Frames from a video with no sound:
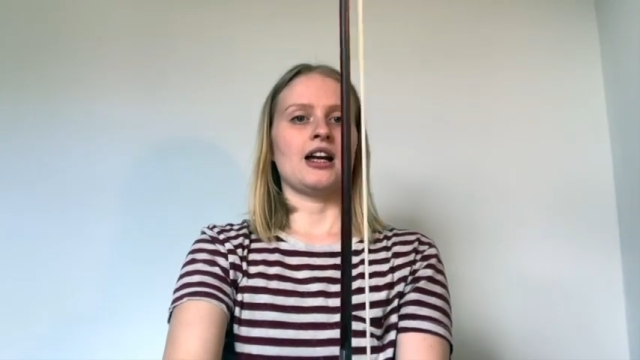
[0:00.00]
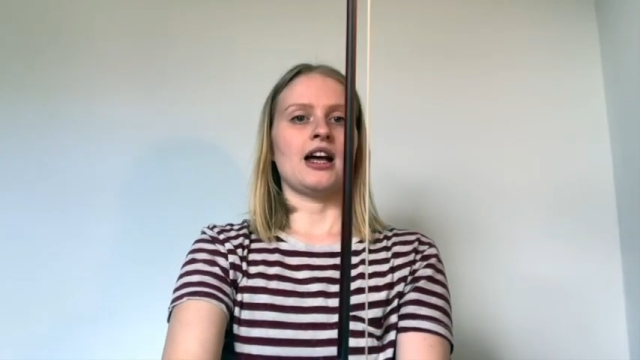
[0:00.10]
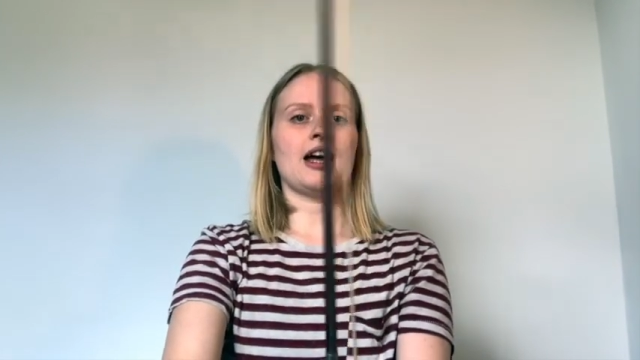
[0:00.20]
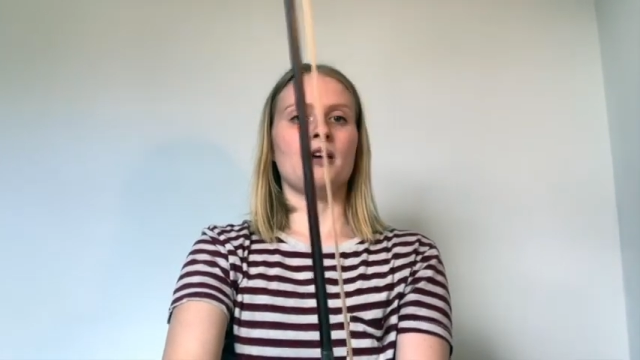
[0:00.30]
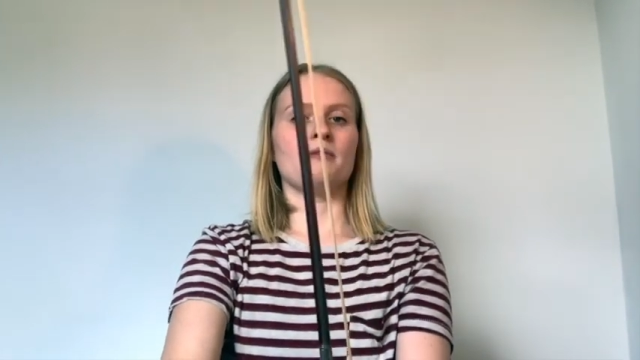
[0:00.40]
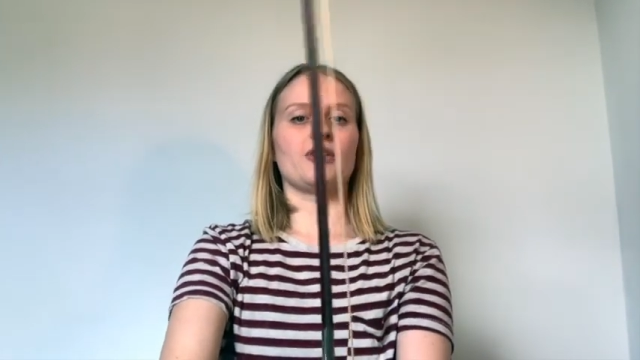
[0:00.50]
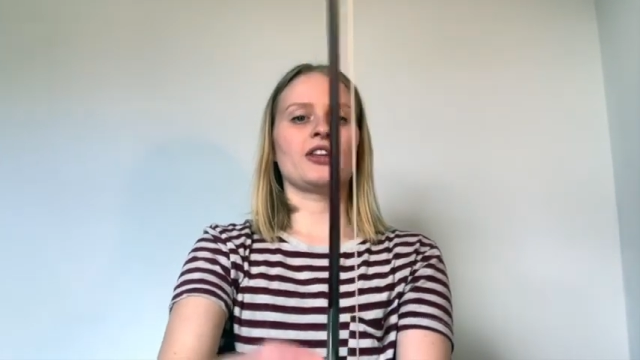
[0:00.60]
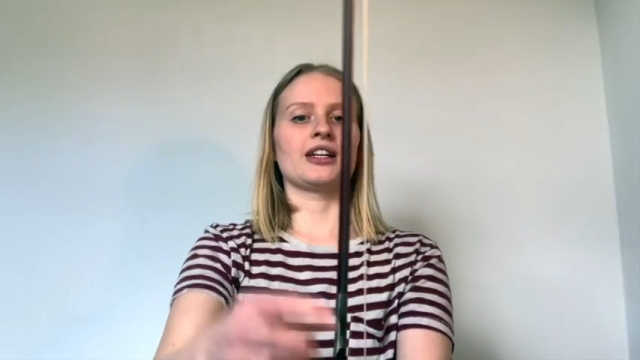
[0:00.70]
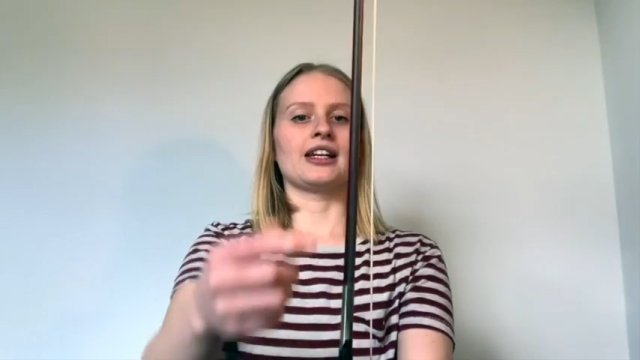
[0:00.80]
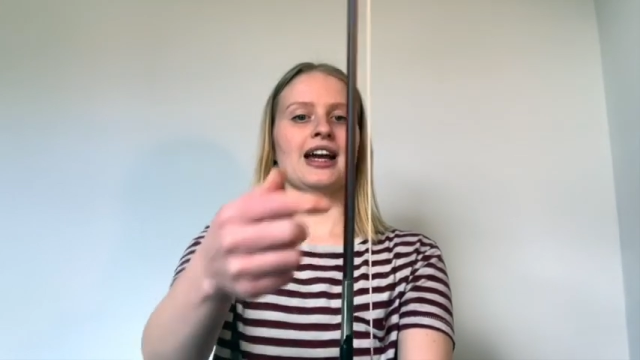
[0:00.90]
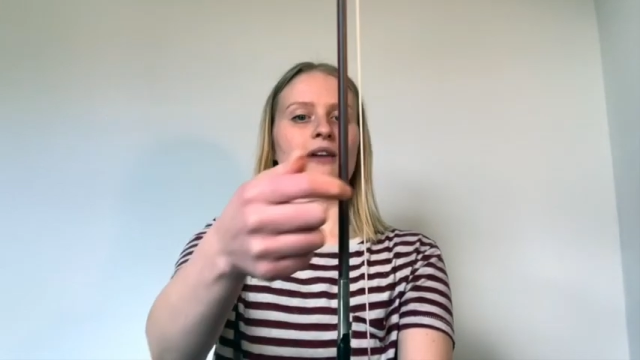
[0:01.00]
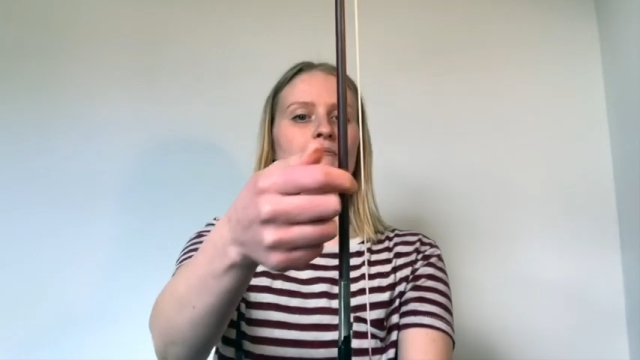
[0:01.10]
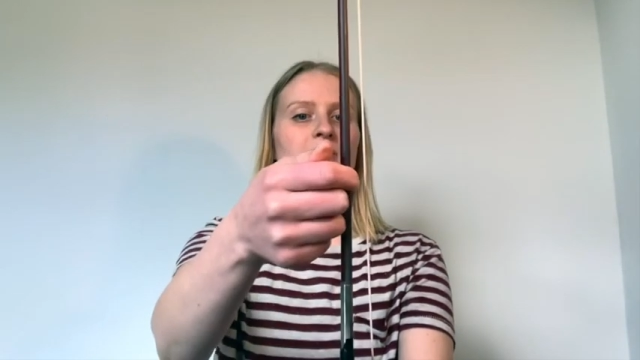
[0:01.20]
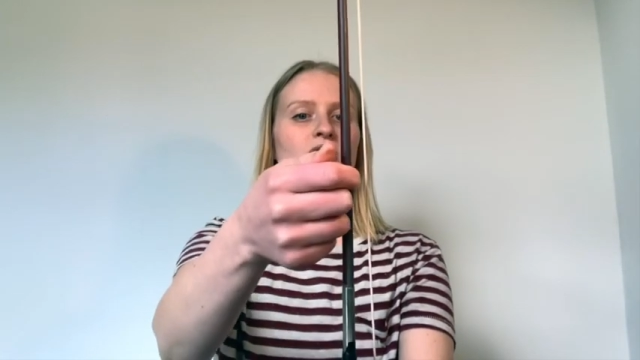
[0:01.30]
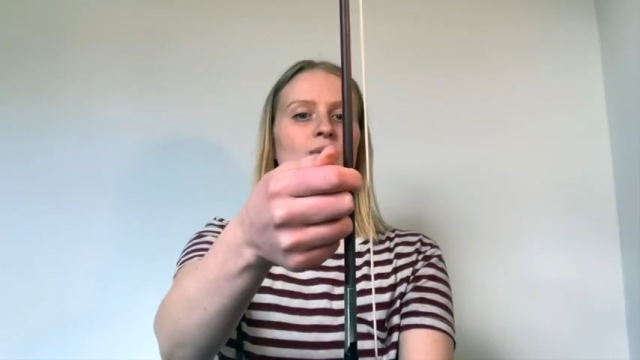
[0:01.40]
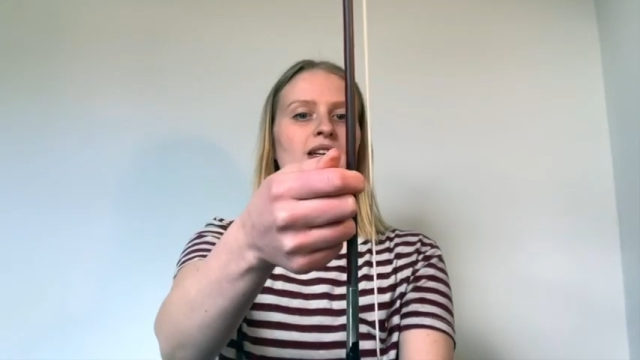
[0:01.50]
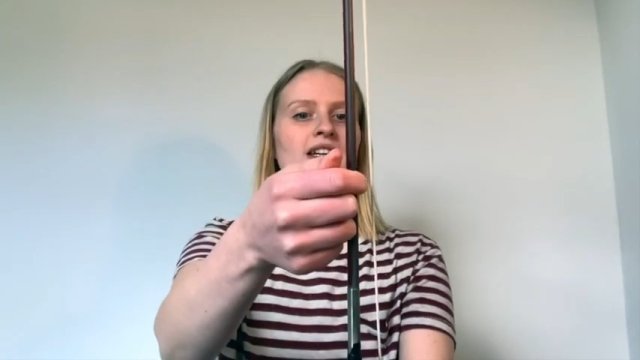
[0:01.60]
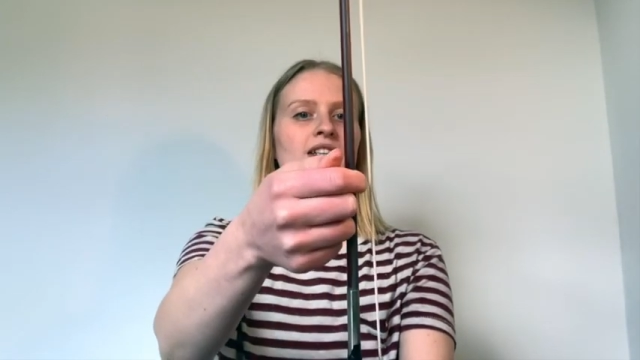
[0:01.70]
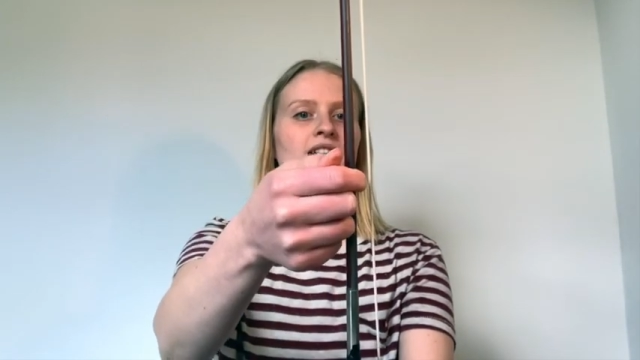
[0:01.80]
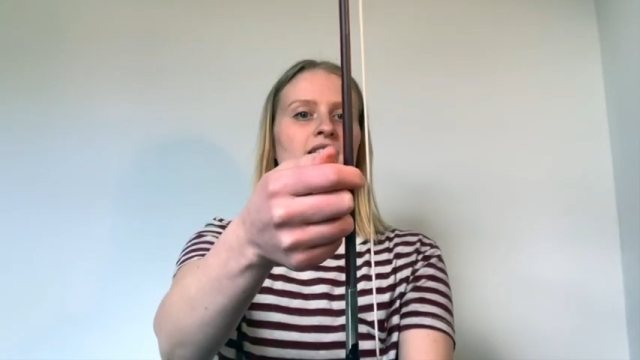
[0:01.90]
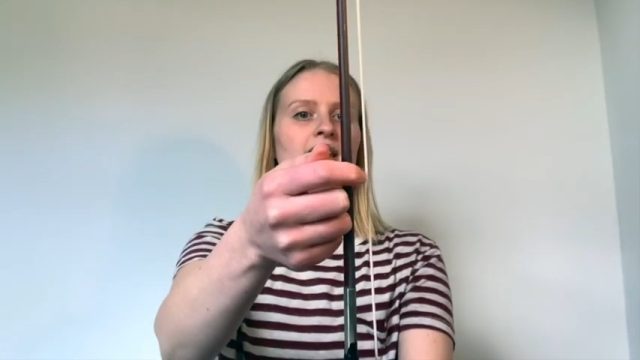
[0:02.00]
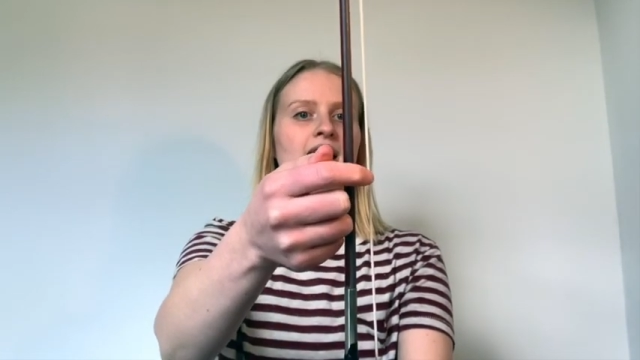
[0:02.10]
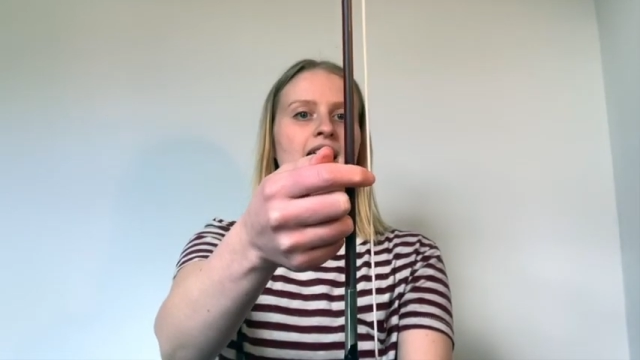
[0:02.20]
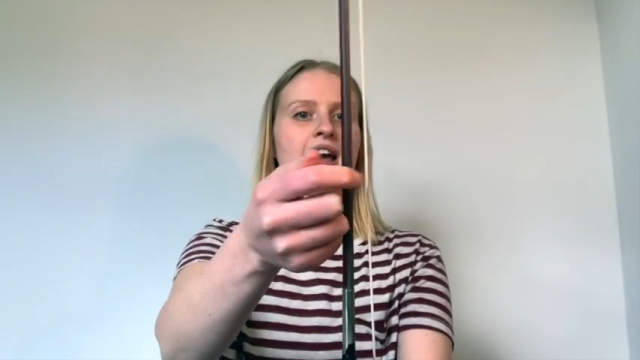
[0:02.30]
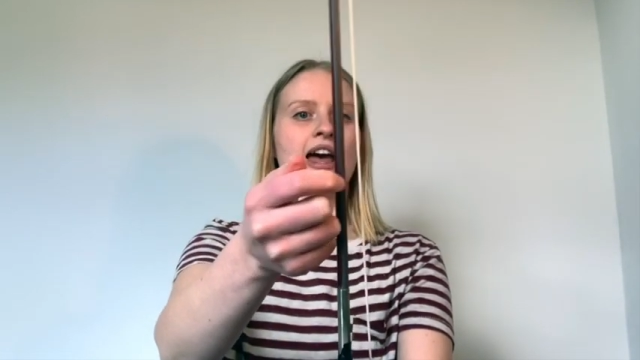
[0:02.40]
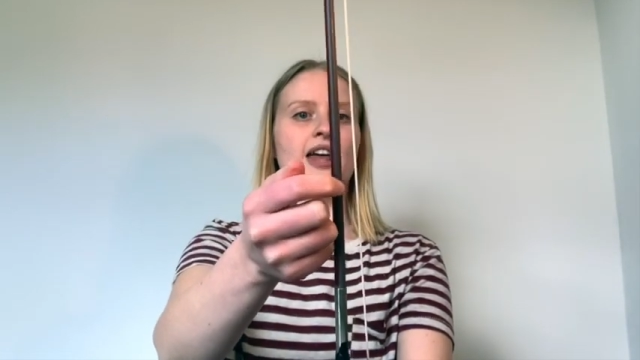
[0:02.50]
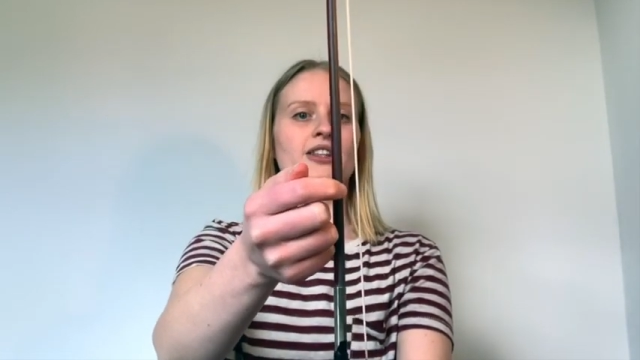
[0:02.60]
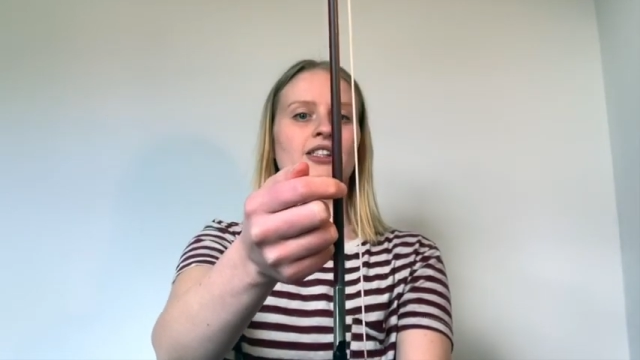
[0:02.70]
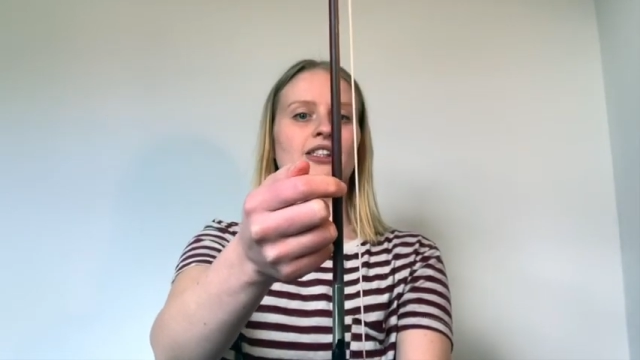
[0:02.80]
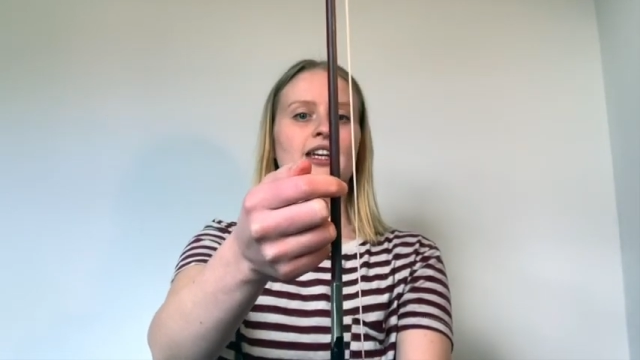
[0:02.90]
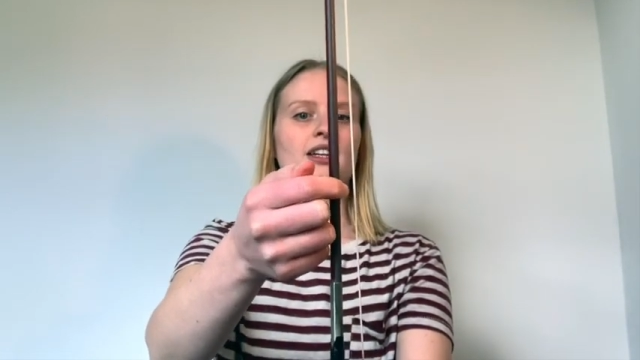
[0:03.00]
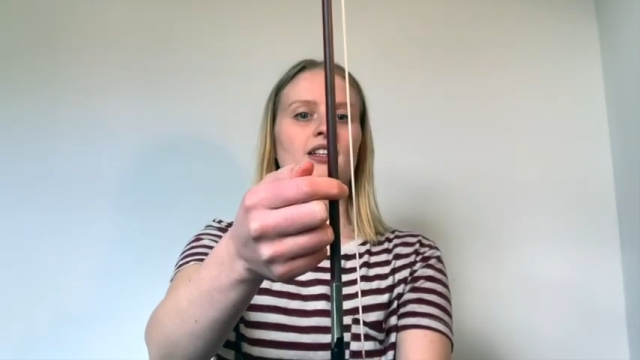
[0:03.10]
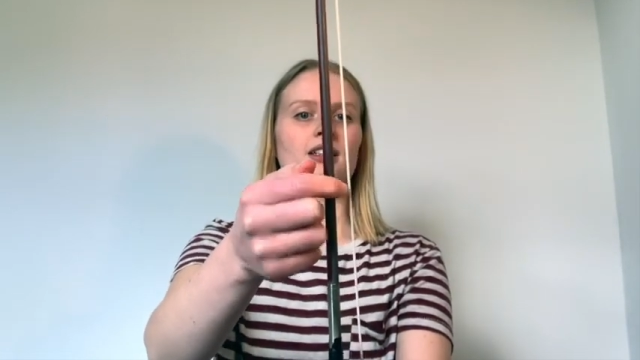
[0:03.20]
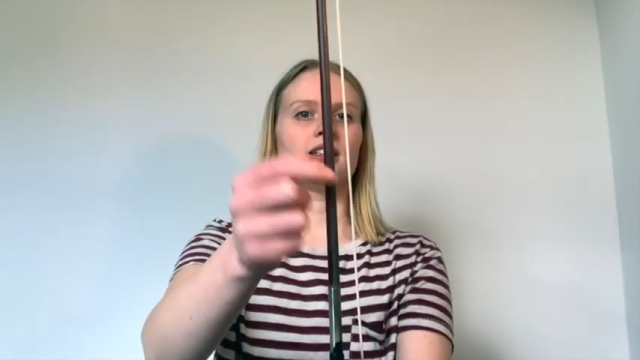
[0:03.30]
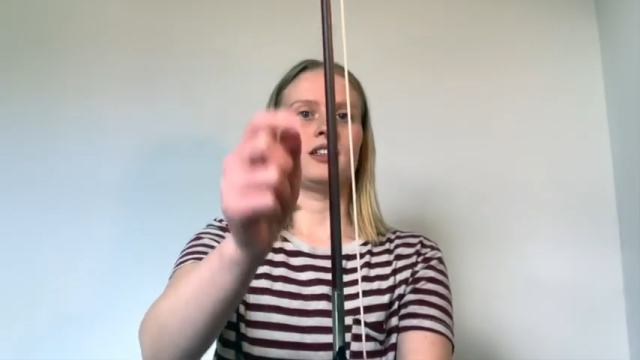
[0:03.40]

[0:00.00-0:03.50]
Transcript: um, the gap between the hair and the stick